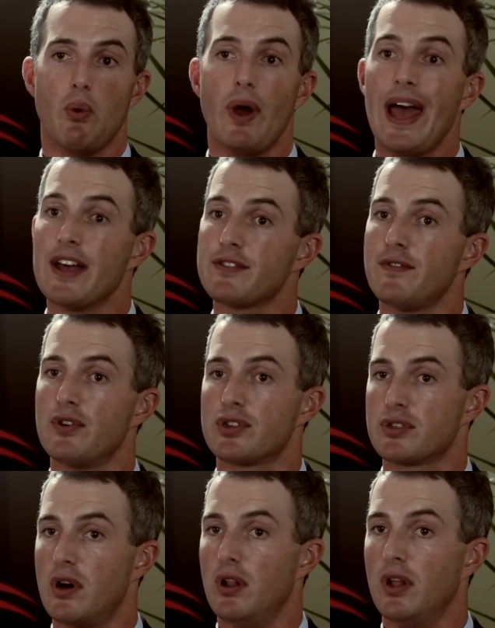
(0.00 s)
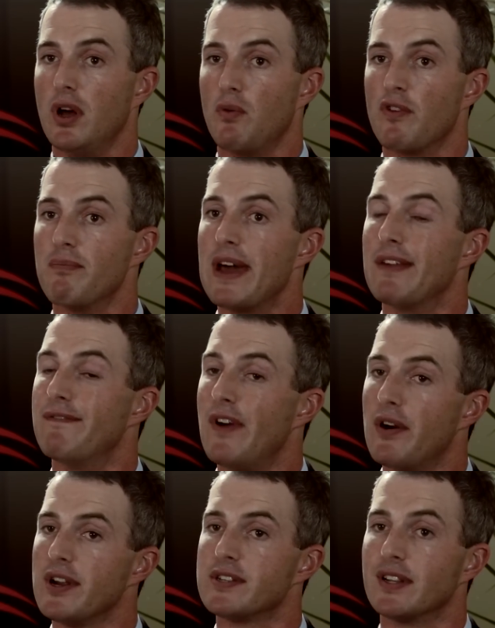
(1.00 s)
whereas First Solar we've made a
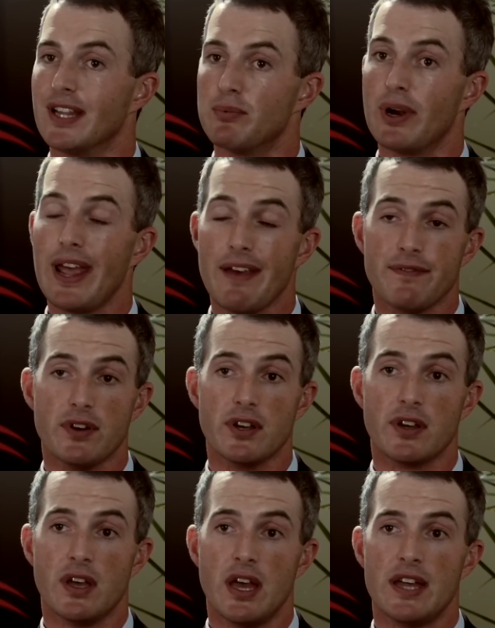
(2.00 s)
very deliberate effort